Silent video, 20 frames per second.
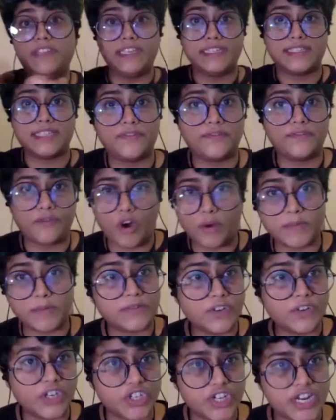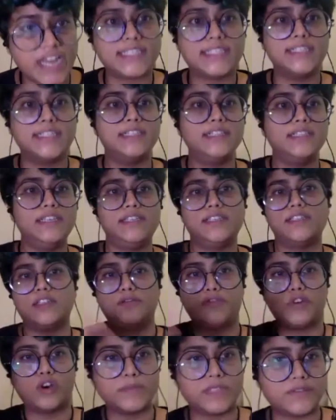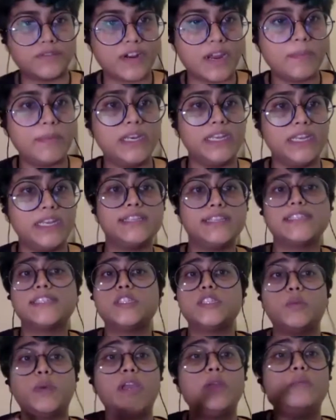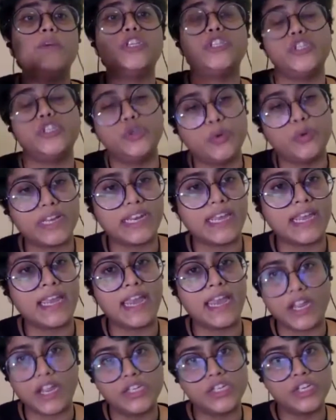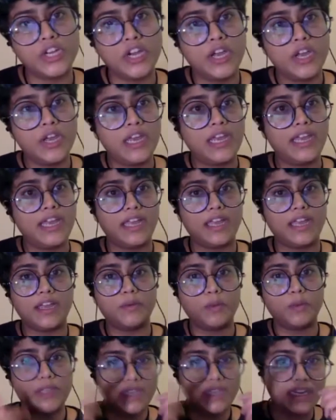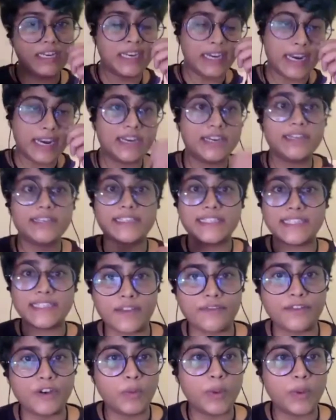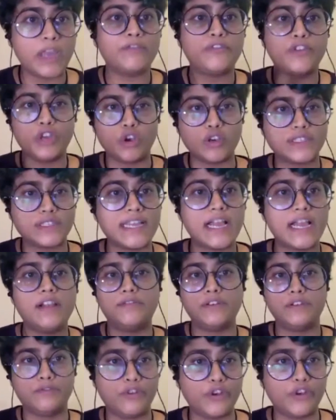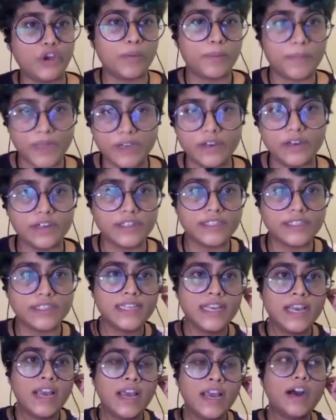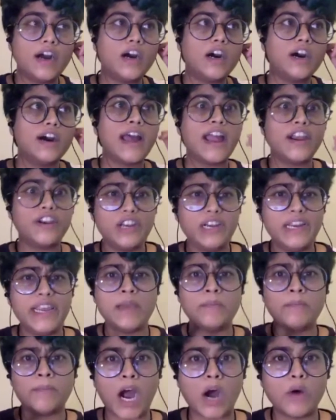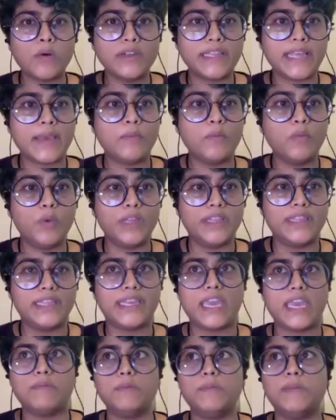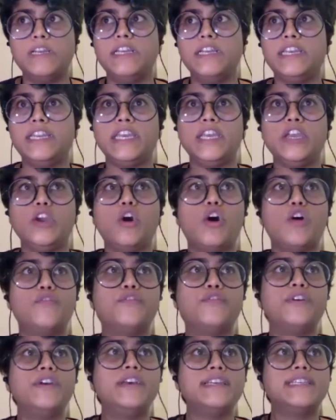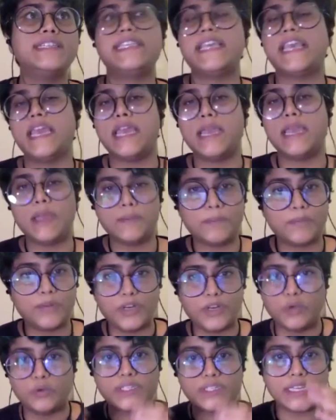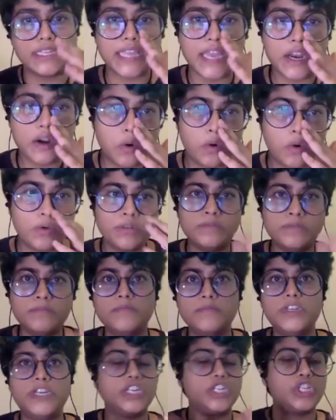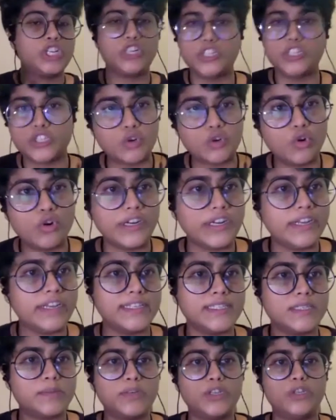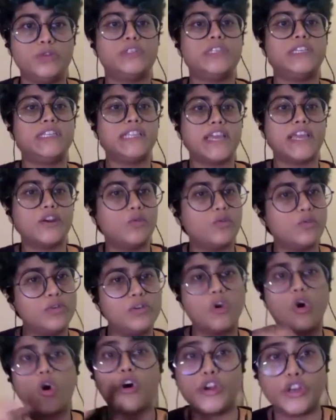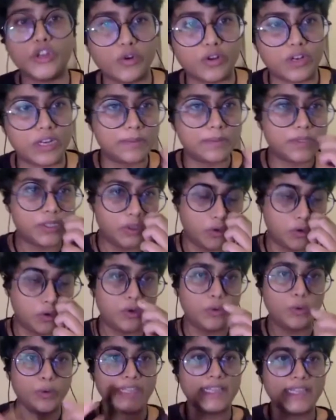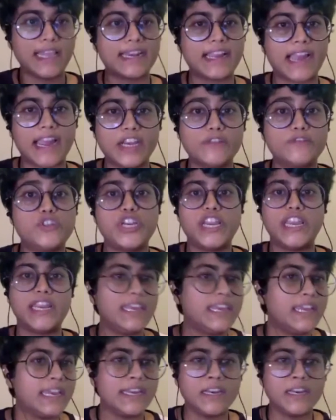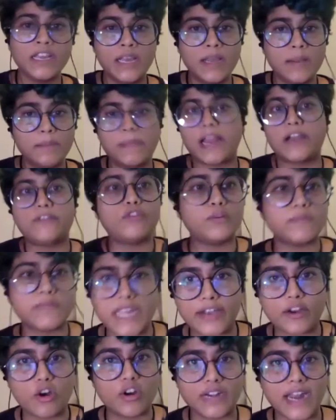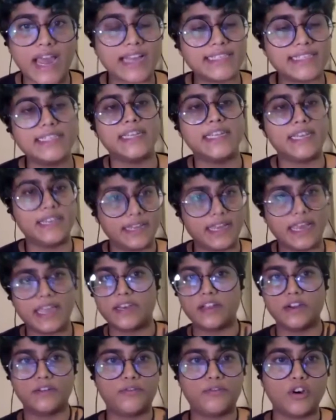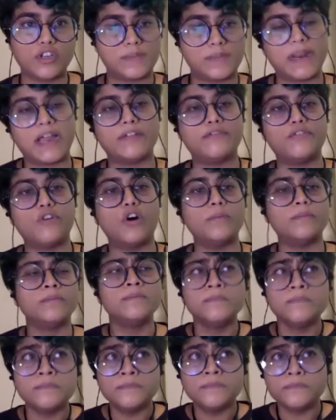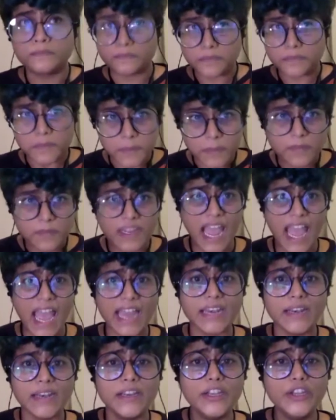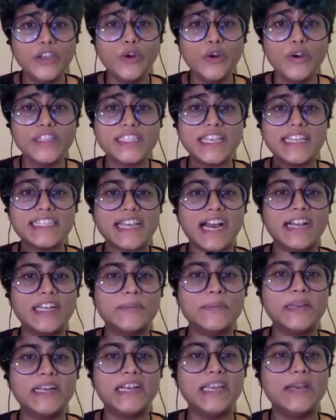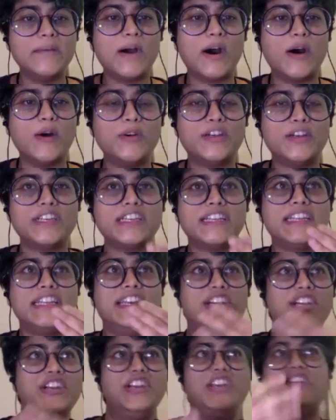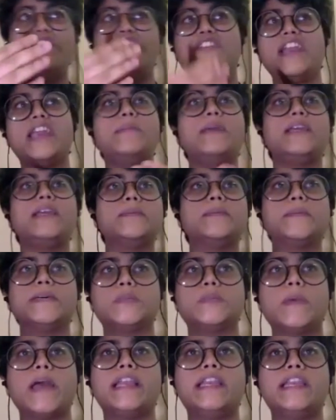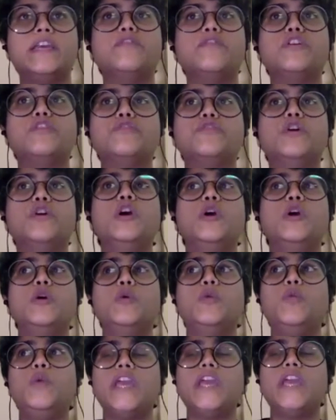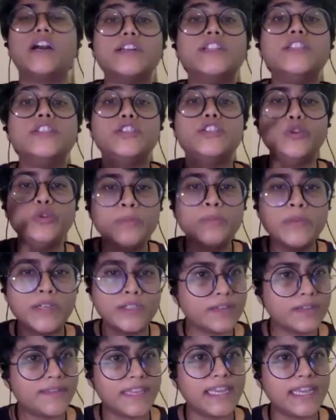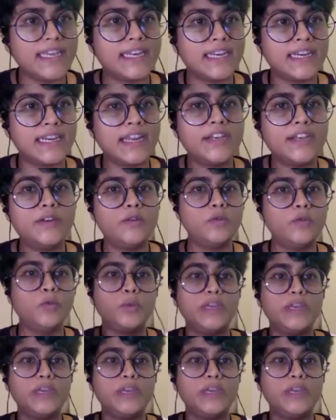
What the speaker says: these are the forms of redressal, these are the forms of remedy, this is the way in which you can engage with the internet in a safer way for yourself and for your peers, and really empower them with the capability of say, producing their own digital stories, producing their own audio clips, doing that kind of training in platforms like Audacity, again, a FOSS platform. And it's ultimately about reframing the perspective of we are consumers of the internet to